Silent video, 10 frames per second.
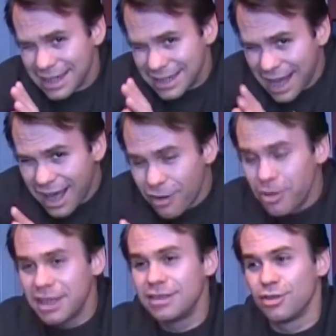Not
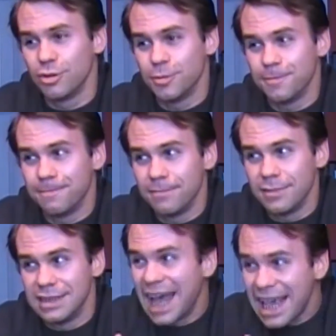only do
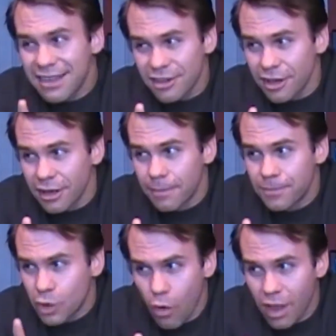neither
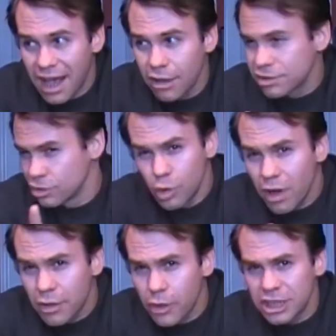Cole Hauser
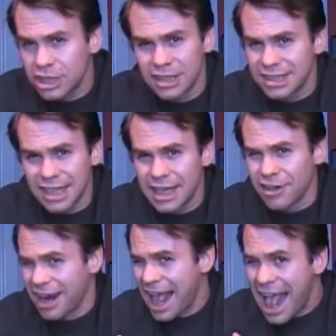nor Christian
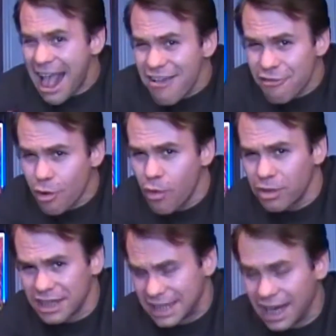Slater ever
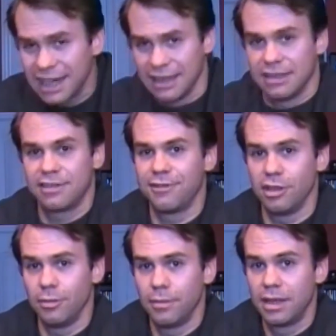hold a gun in this
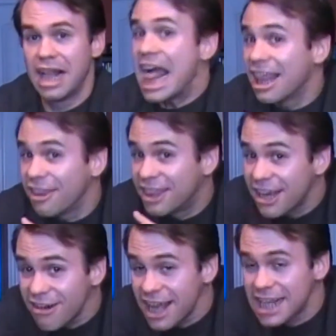film,
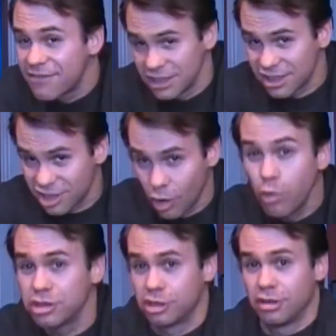they're not even
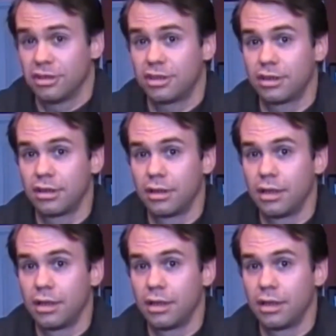soldiers.